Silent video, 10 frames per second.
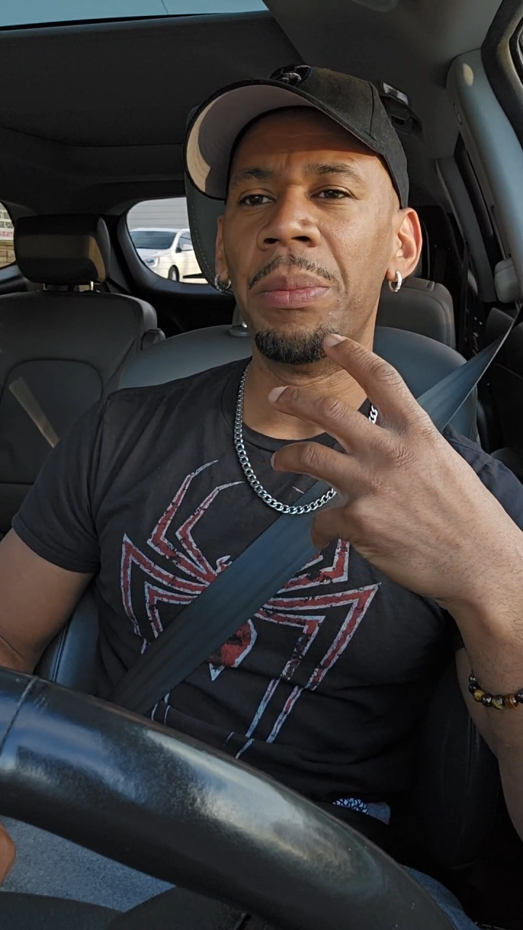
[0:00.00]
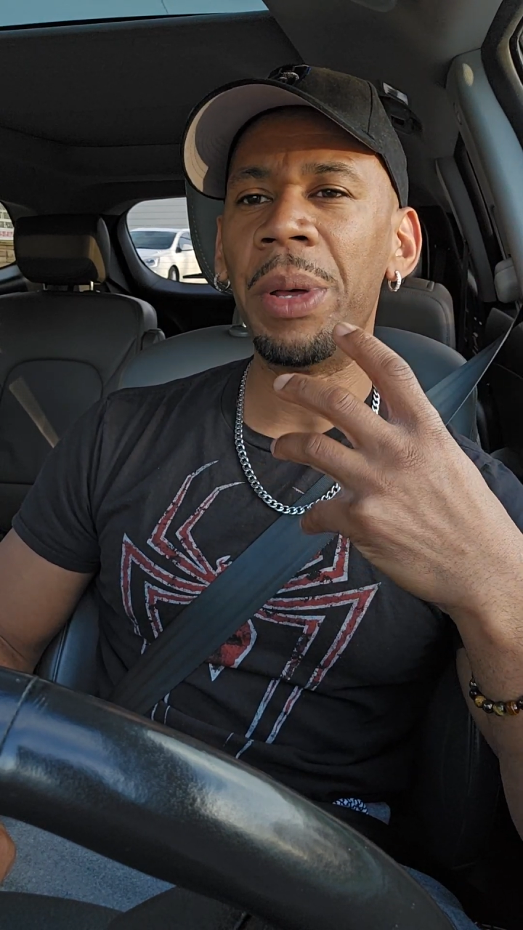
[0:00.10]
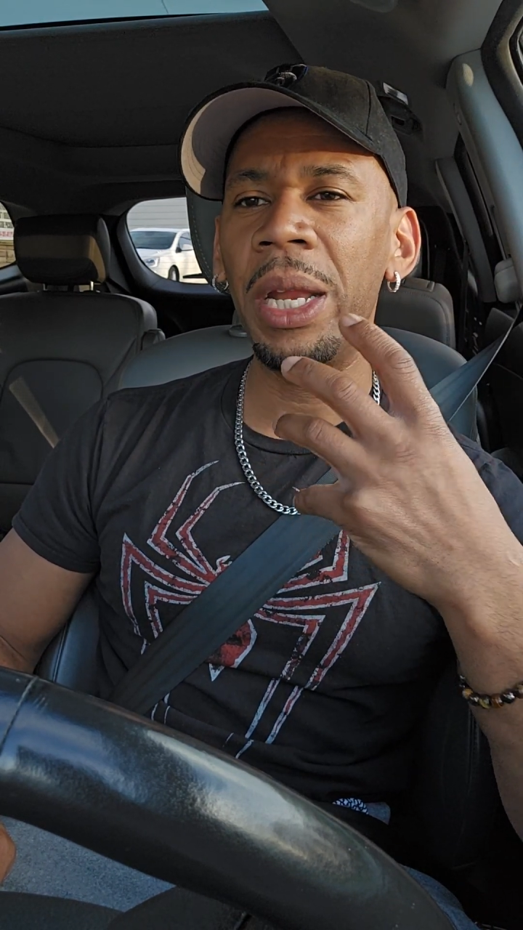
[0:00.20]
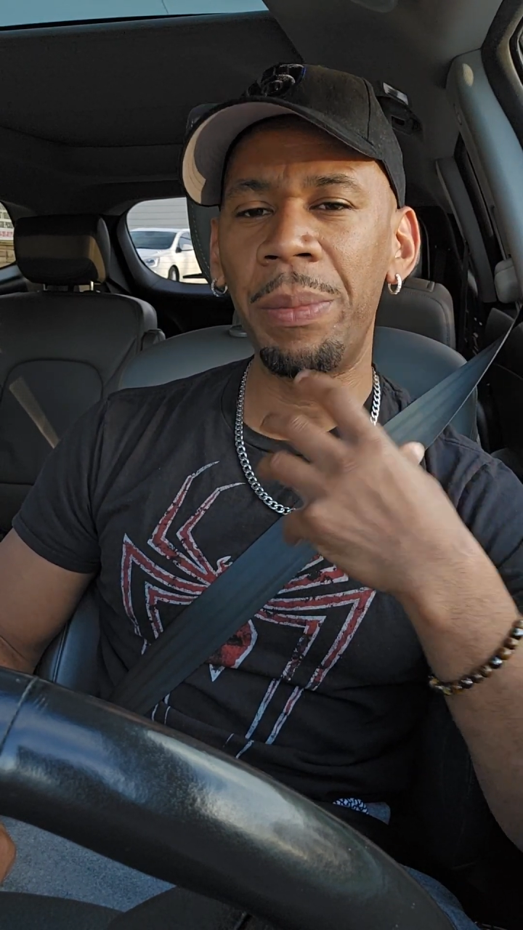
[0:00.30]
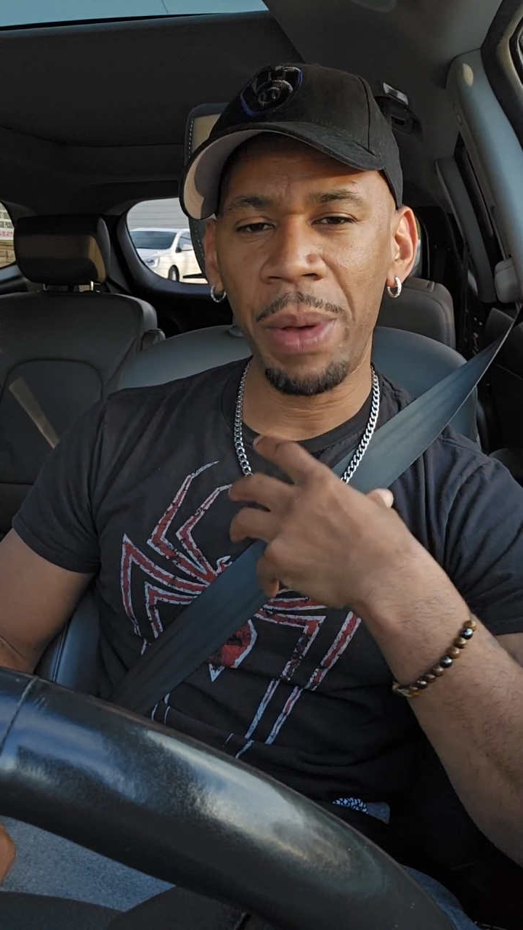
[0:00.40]

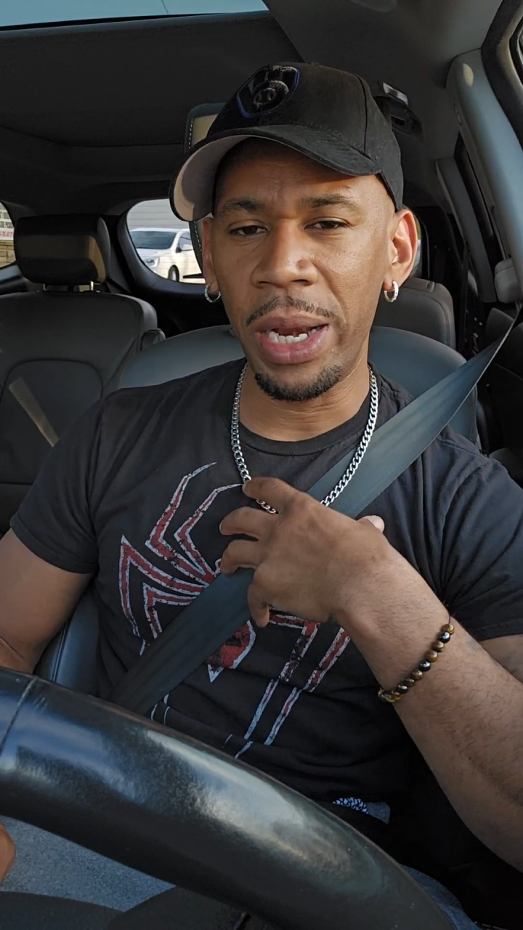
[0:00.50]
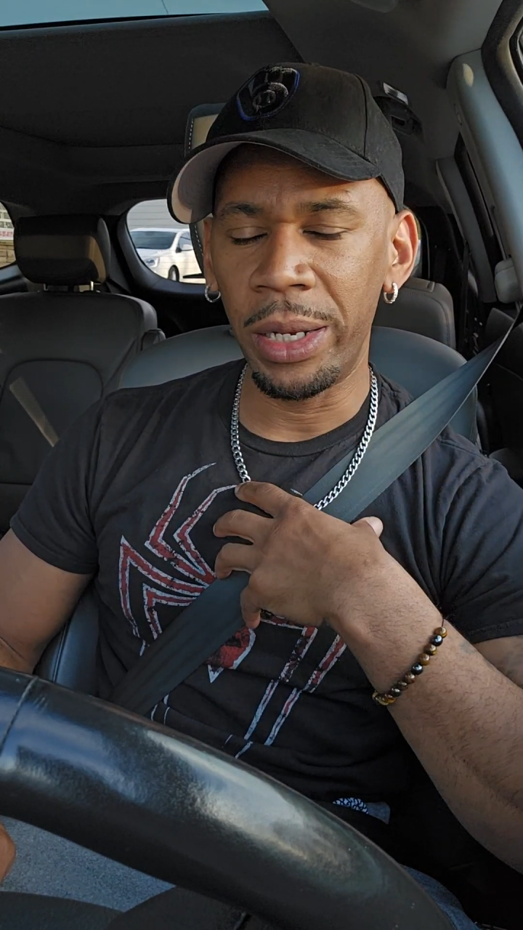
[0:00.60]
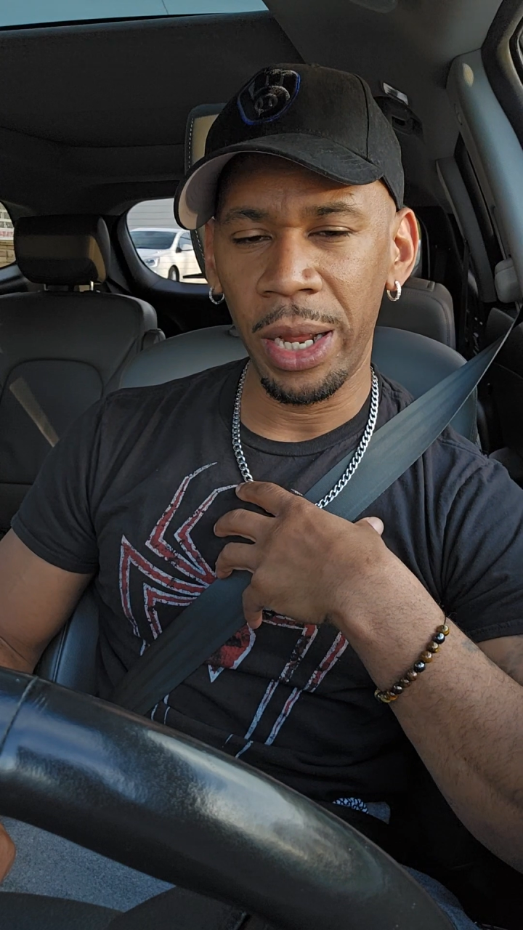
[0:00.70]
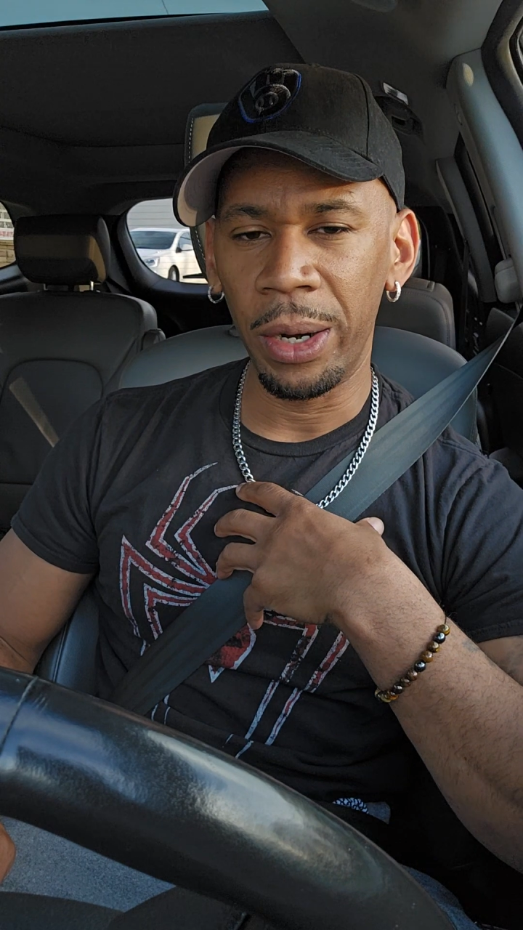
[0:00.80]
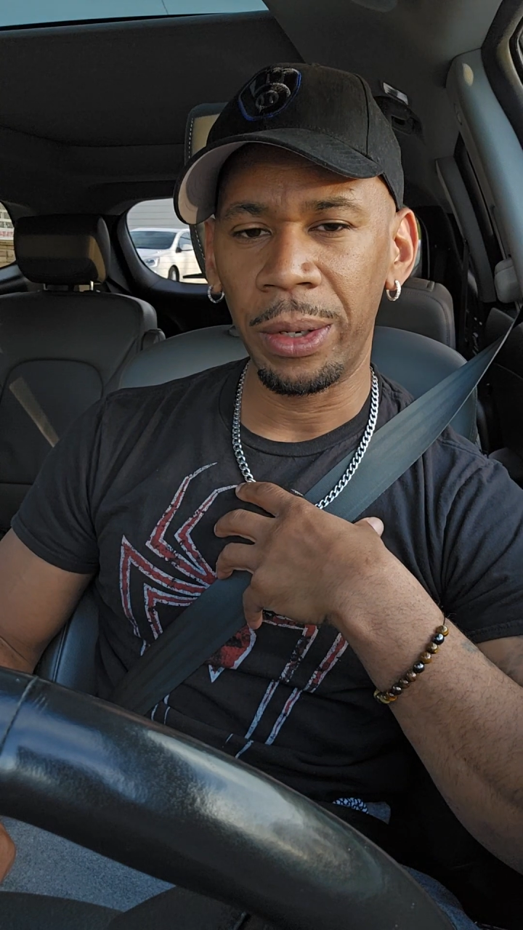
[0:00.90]
been embedded
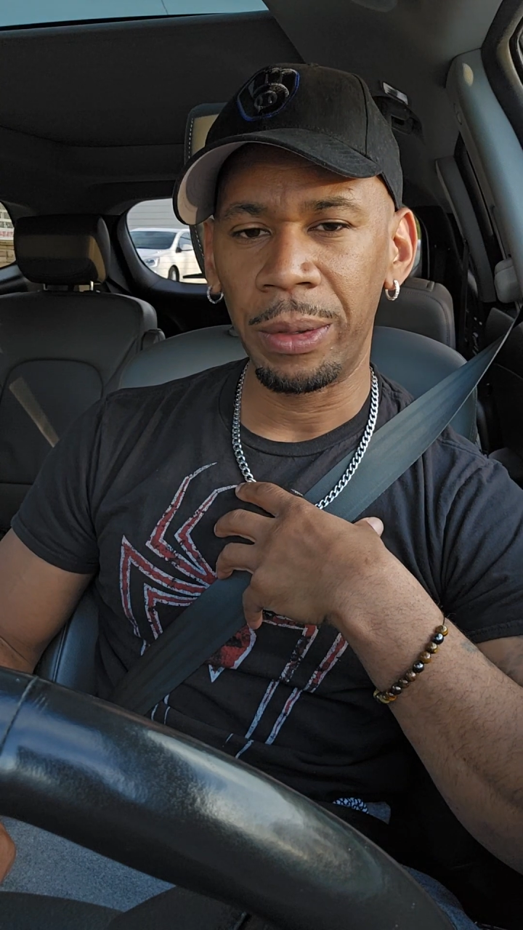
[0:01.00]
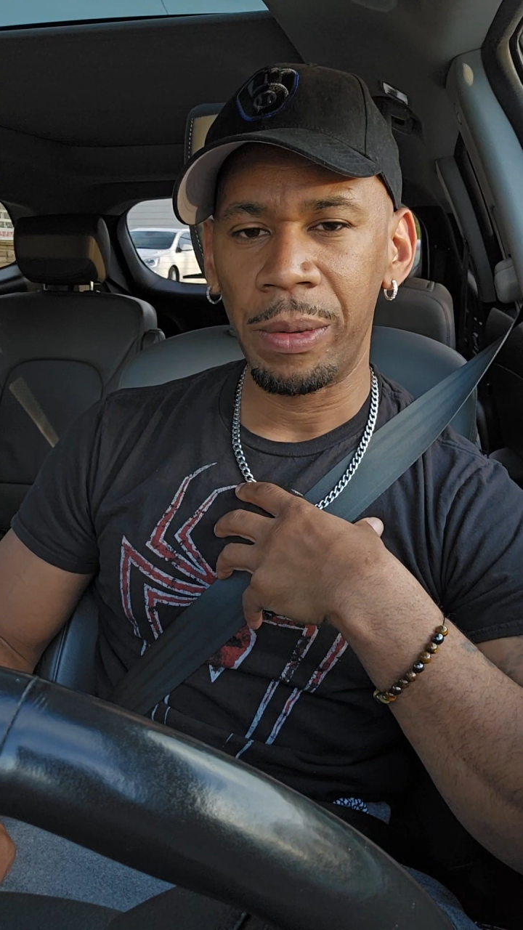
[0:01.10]
there.